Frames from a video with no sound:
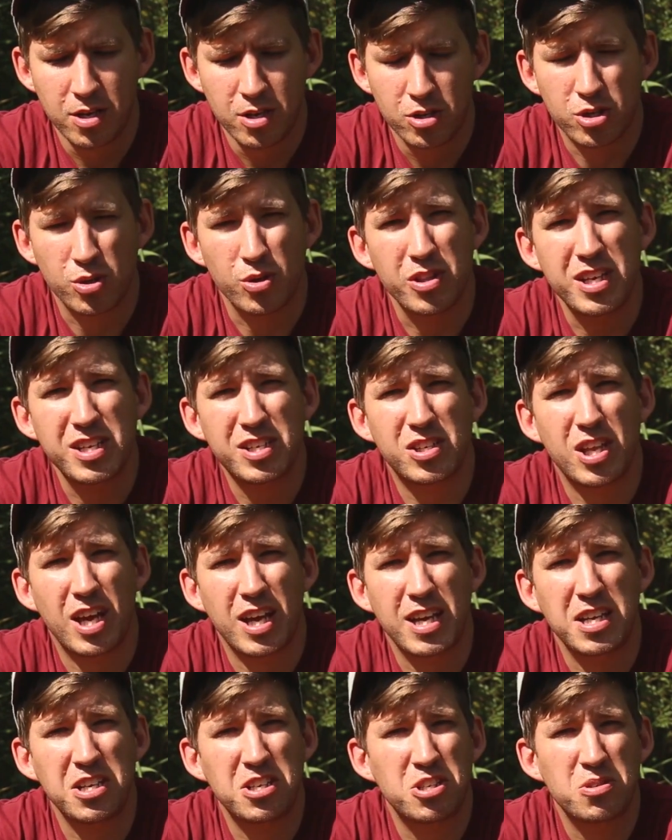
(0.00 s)
So at this
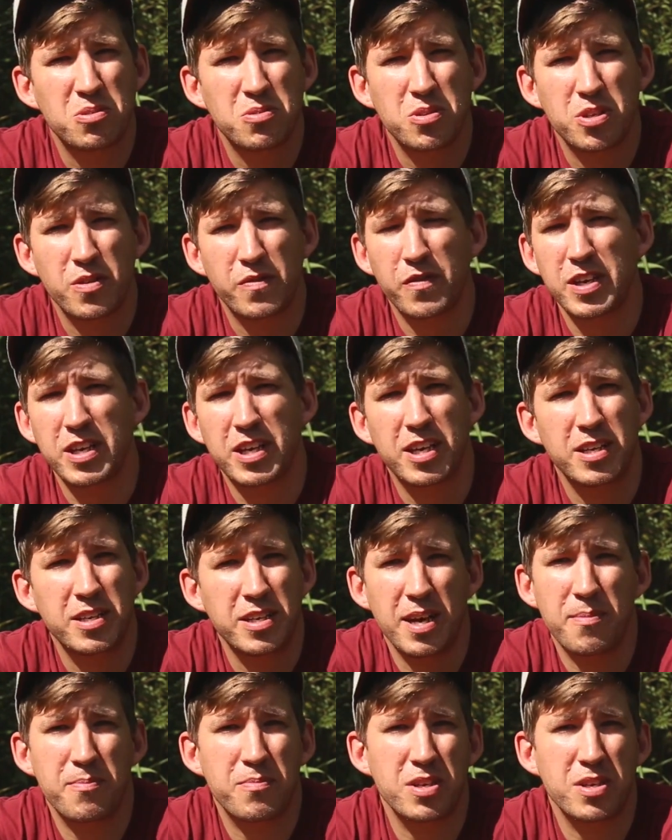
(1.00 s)
stage you're thinking, yep,